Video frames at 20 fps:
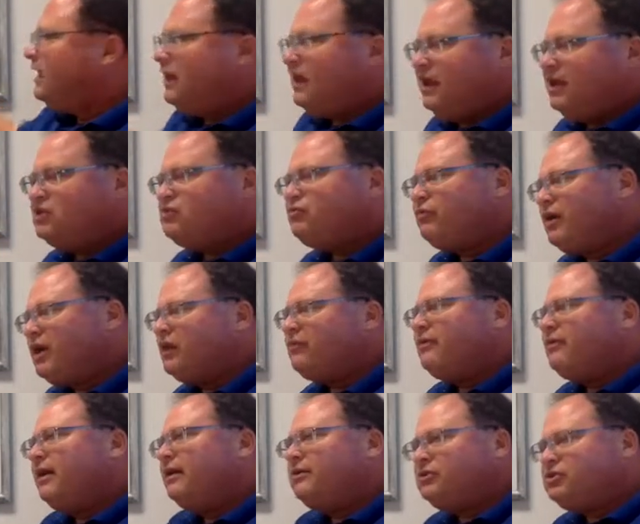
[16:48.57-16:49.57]
he's running
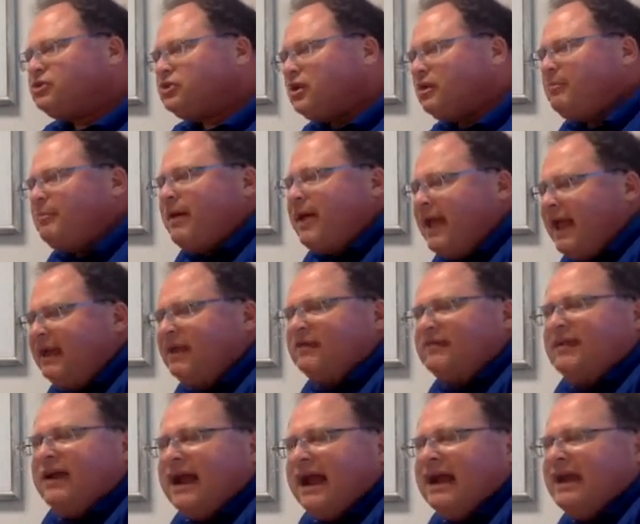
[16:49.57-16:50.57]
around a
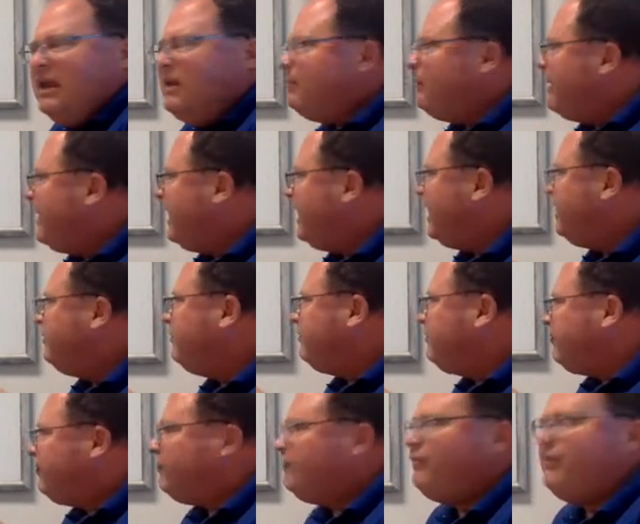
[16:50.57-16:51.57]
tiny pen
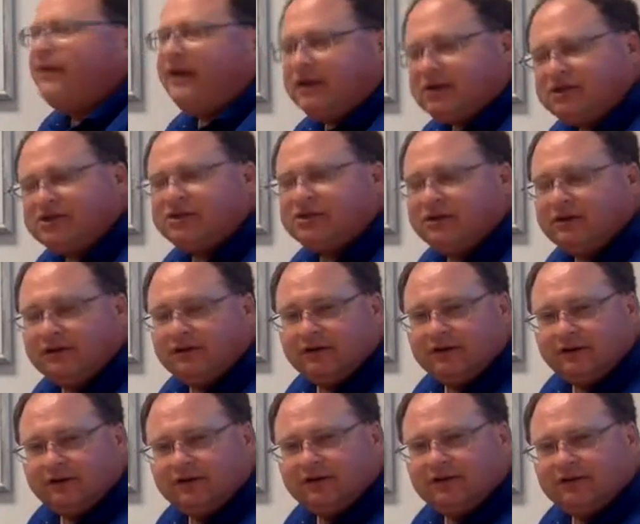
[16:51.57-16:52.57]
for fish.
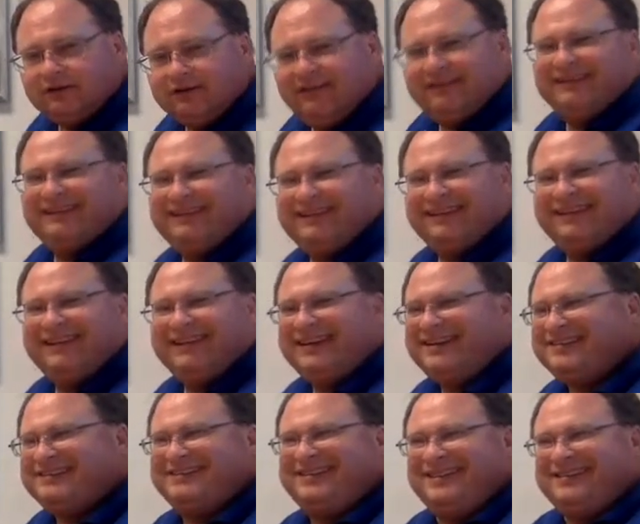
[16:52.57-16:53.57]

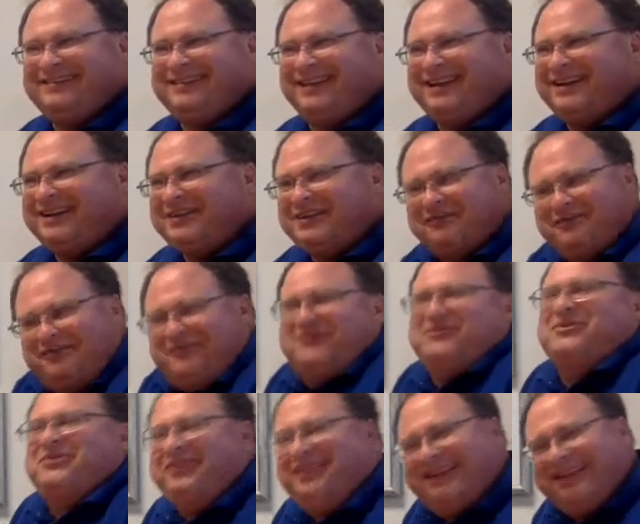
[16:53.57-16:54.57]
He doesn't get enough
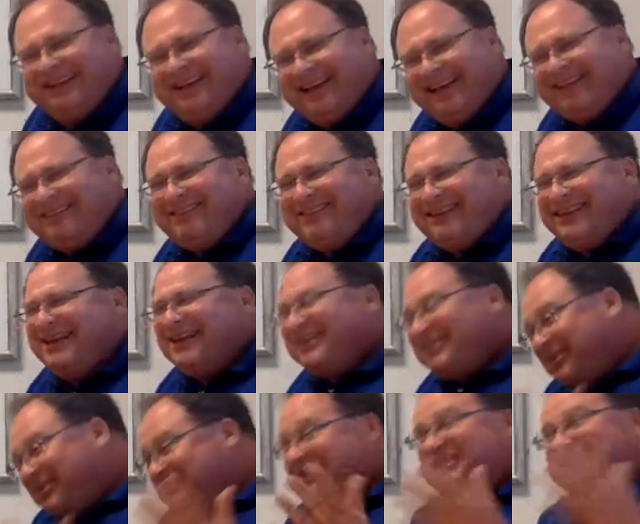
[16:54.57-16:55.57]
food. Hey,
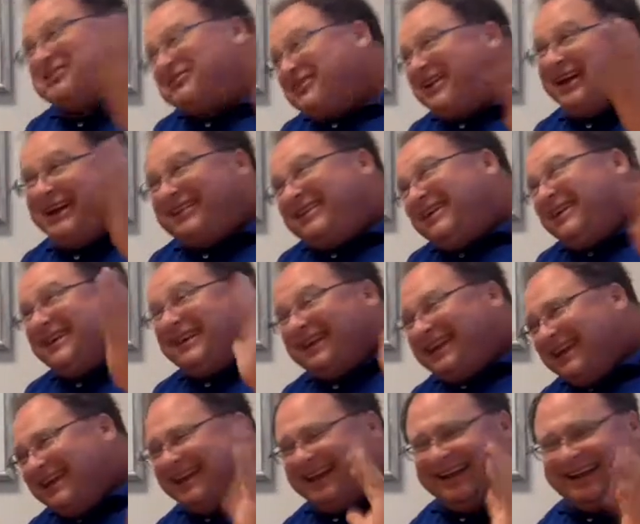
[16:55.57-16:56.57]
do a trick,
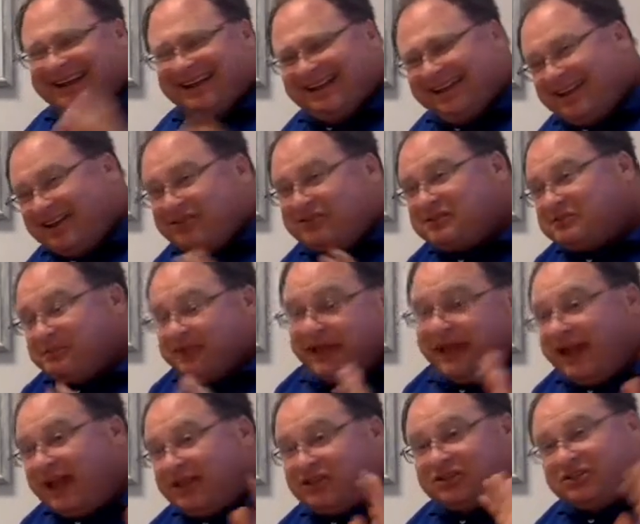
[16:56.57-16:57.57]
Tilly.
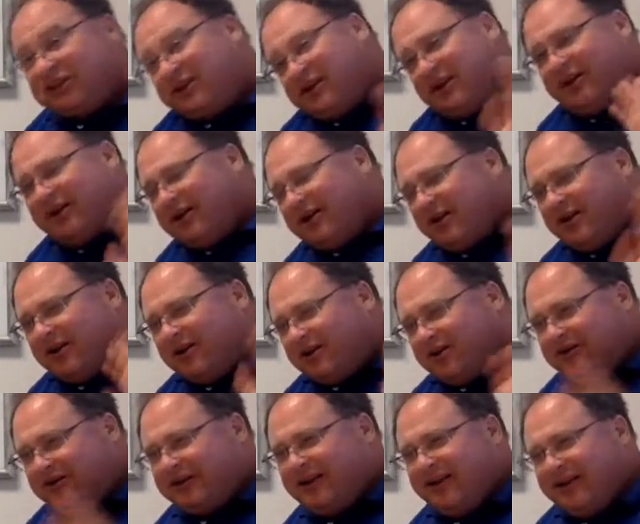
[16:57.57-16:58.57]
Splash
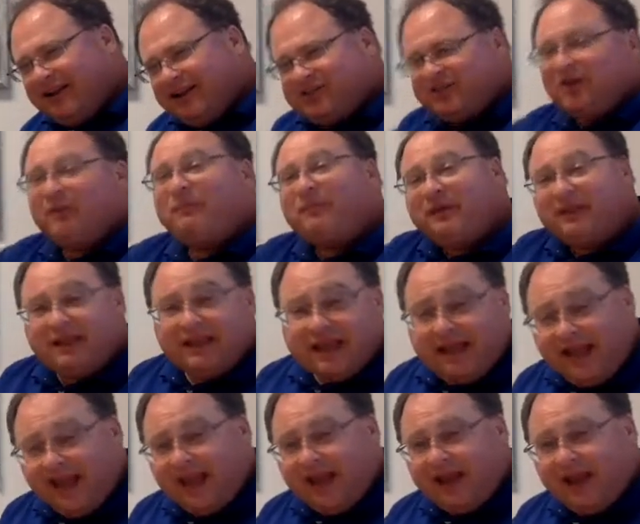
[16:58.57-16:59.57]
zone. Jump in the
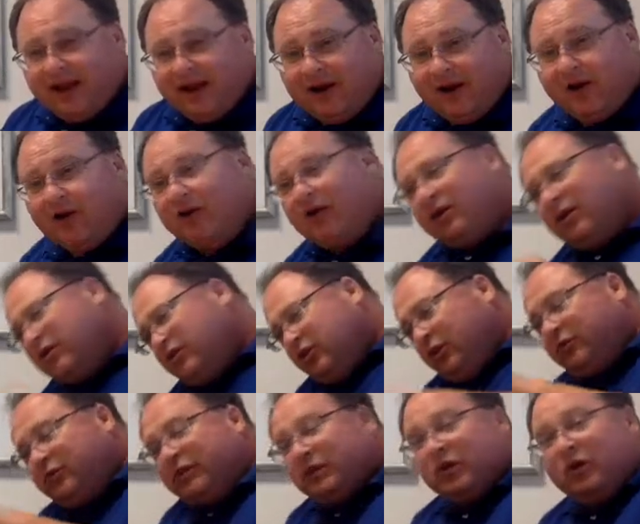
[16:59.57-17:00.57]
air. Do
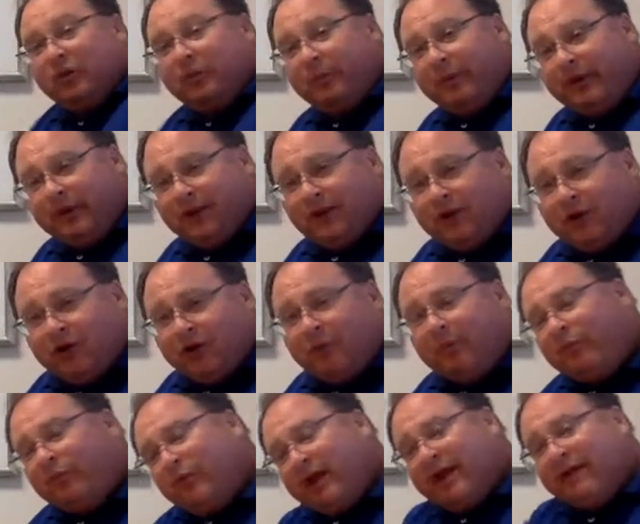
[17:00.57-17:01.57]
the
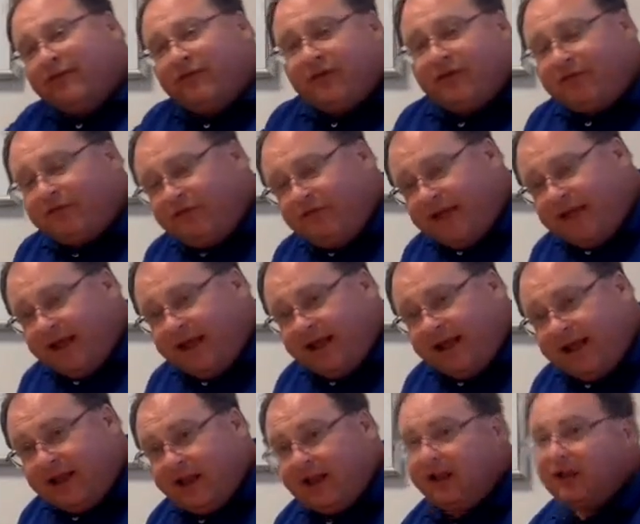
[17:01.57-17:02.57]
loopy-loop. Wave your
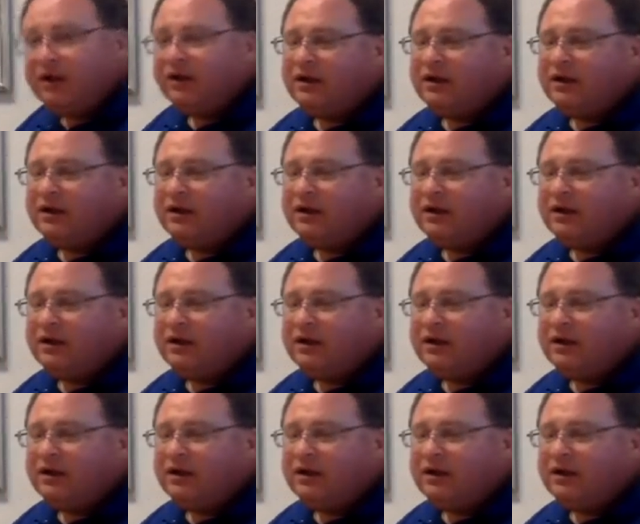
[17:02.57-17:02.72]
fin.